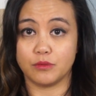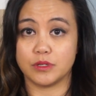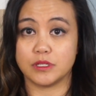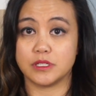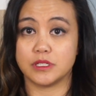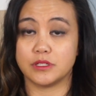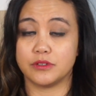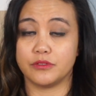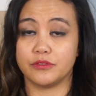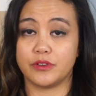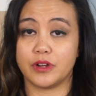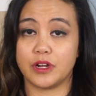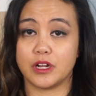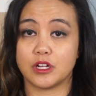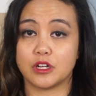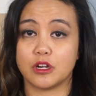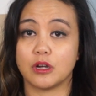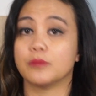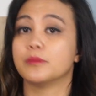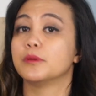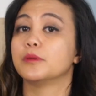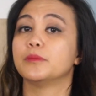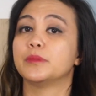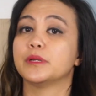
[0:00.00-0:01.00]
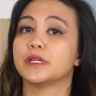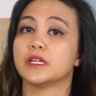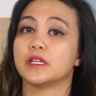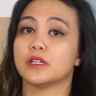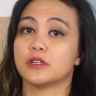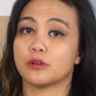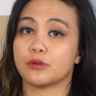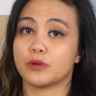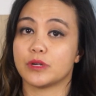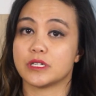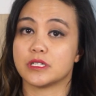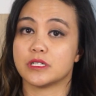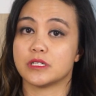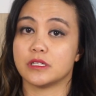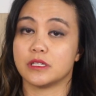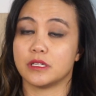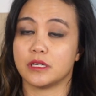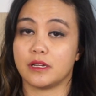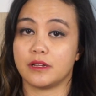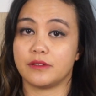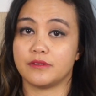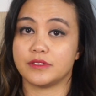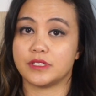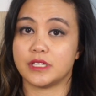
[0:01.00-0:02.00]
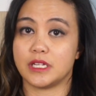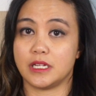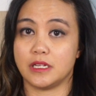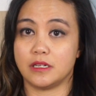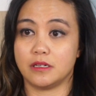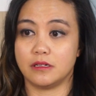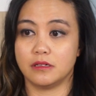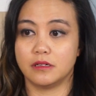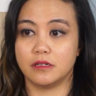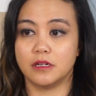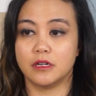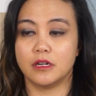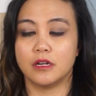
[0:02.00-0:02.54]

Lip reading: which is a very common beginner question that I've seen.